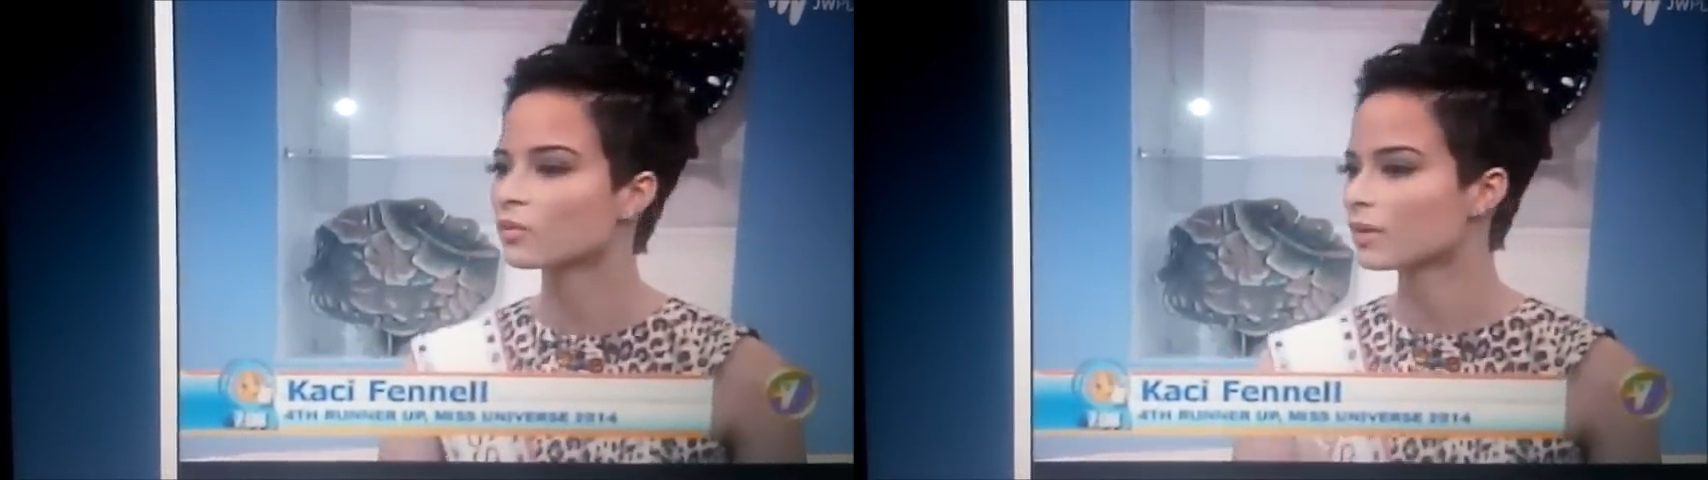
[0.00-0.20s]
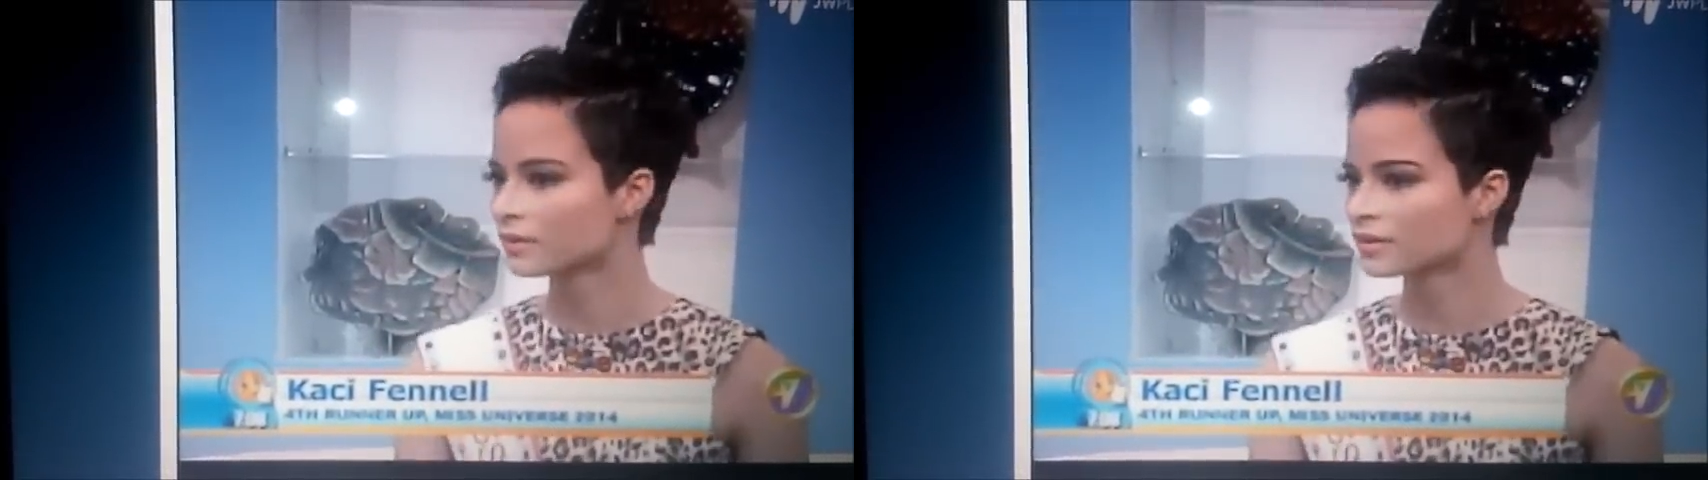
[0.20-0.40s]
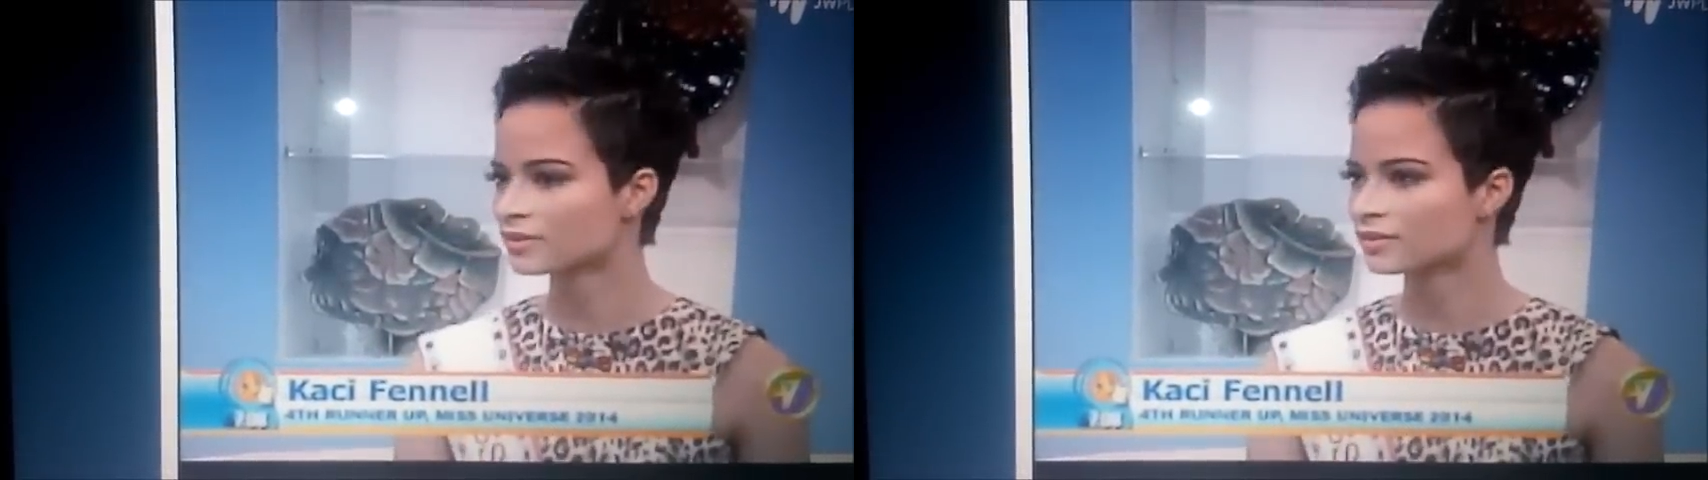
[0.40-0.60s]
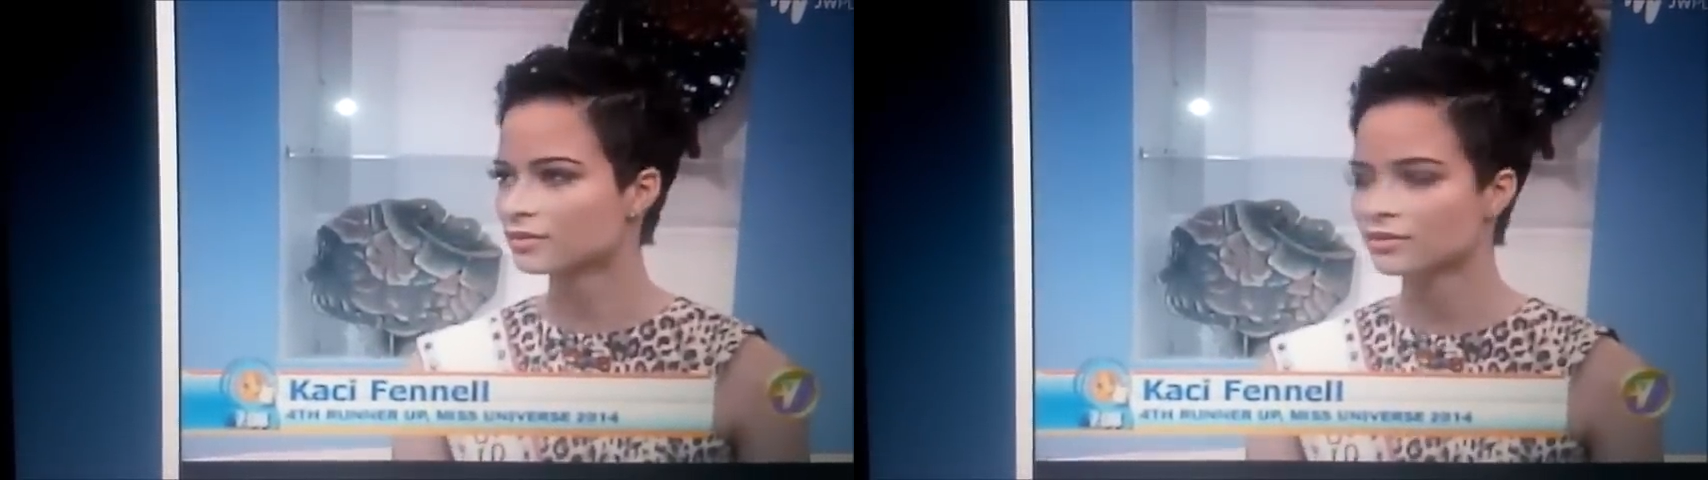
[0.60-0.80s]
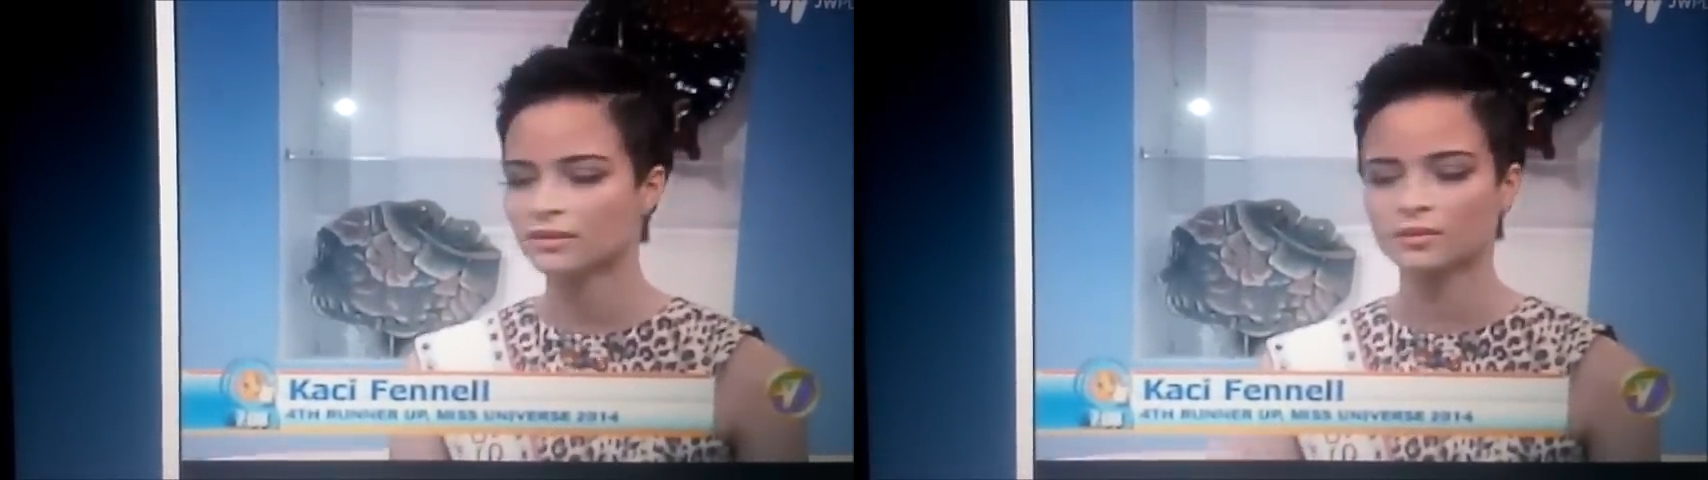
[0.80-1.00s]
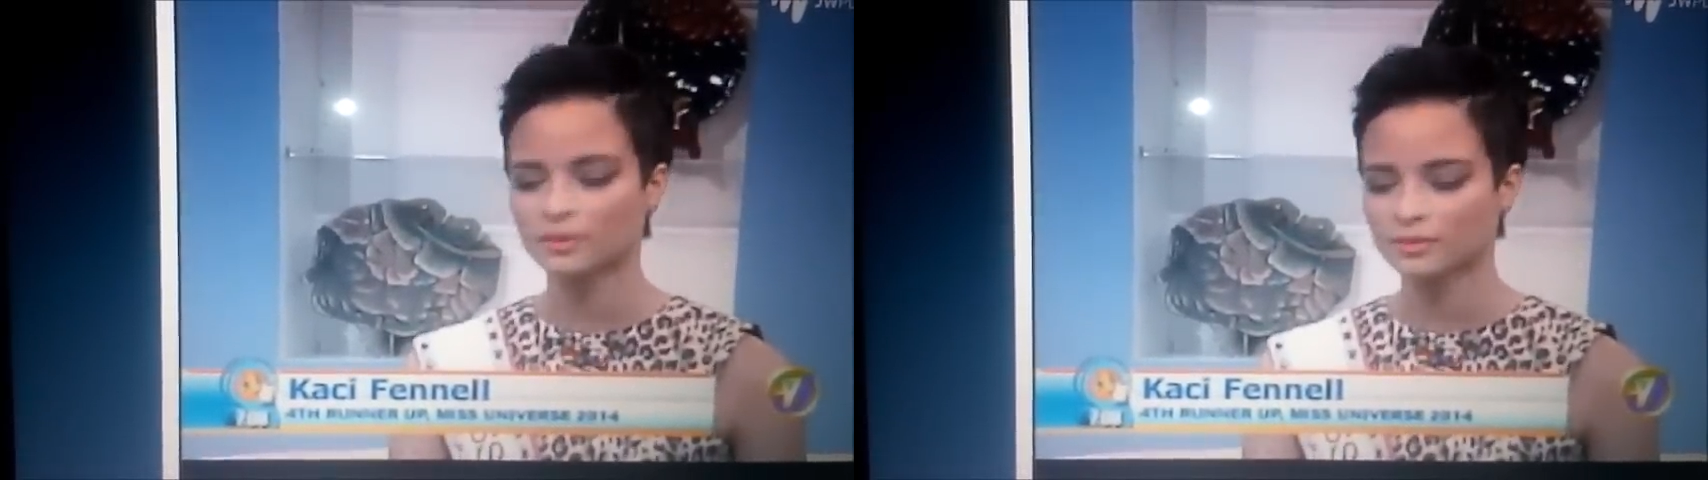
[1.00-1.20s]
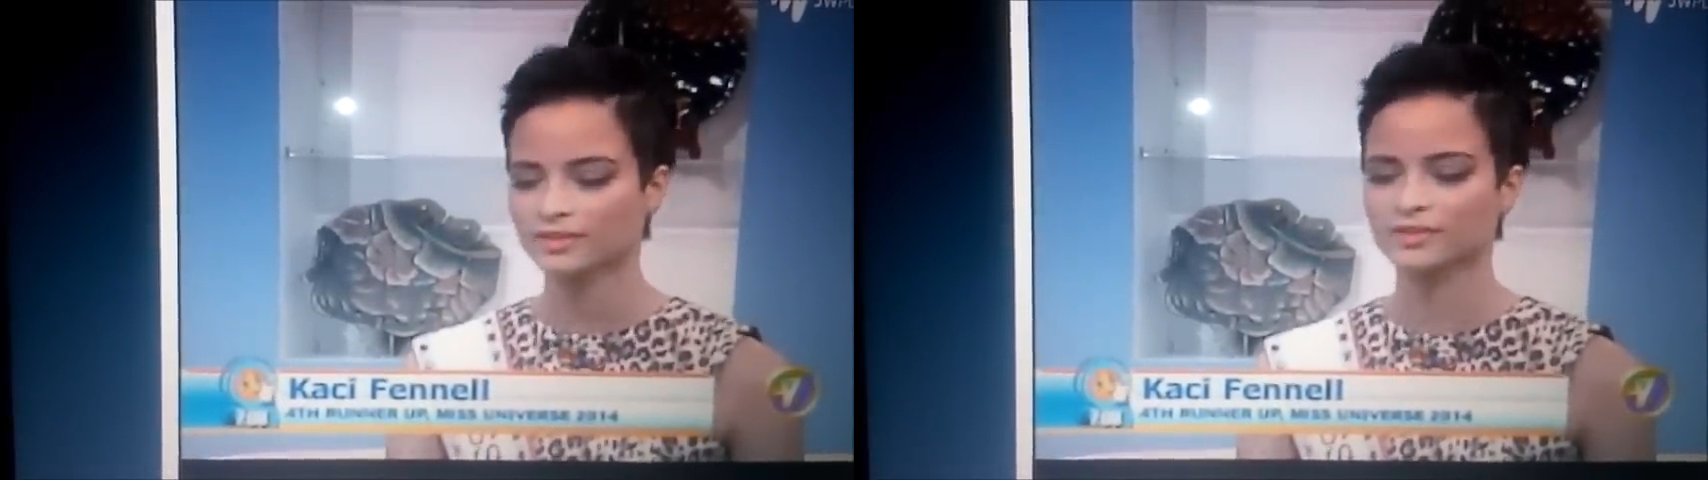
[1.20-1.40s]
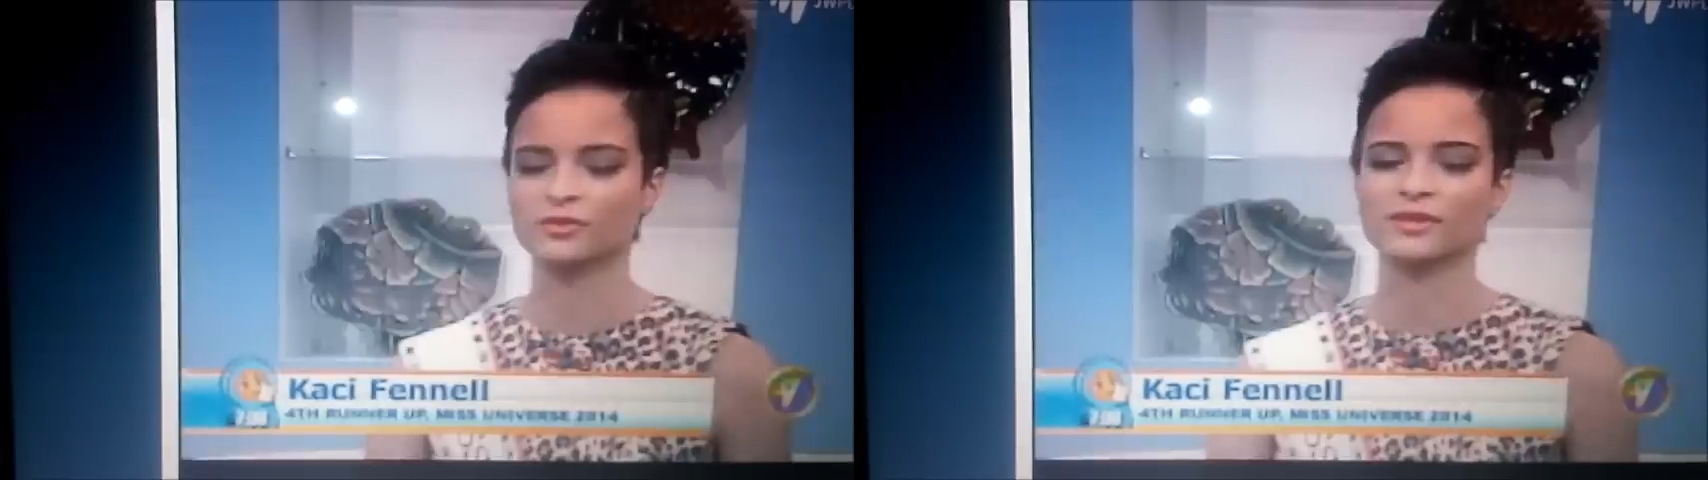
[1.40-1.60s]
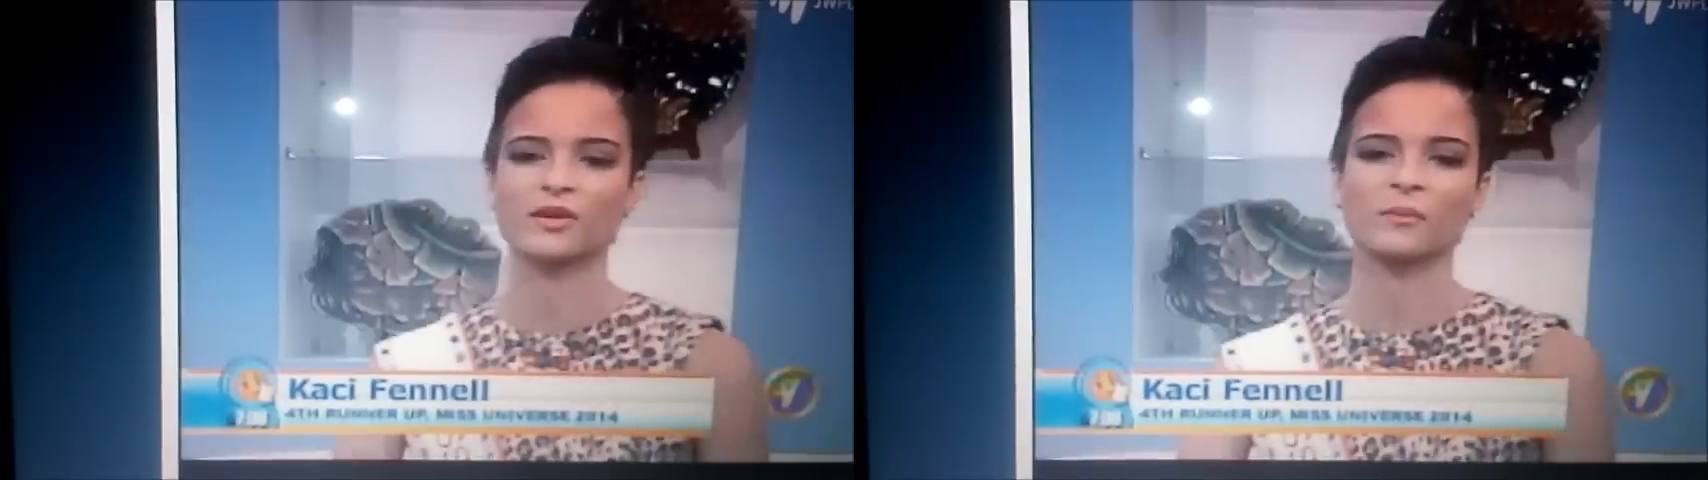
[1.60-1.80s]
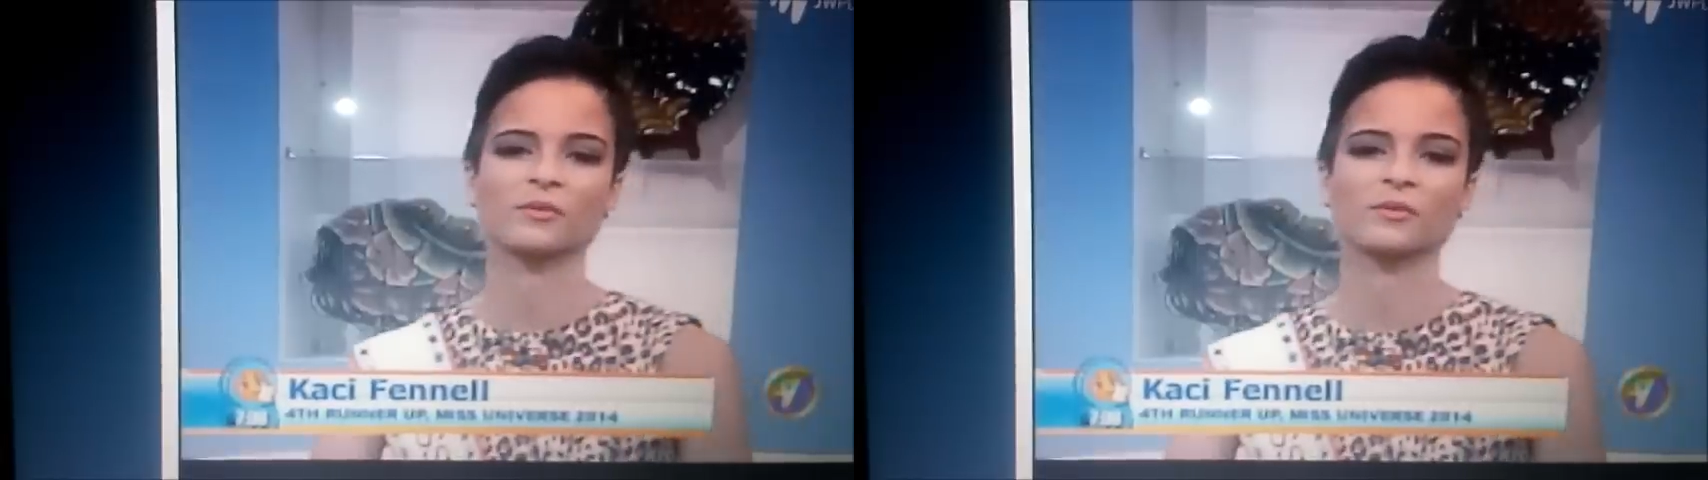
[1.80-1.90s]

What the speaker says: When we reach the show? When we reach the show, I thought,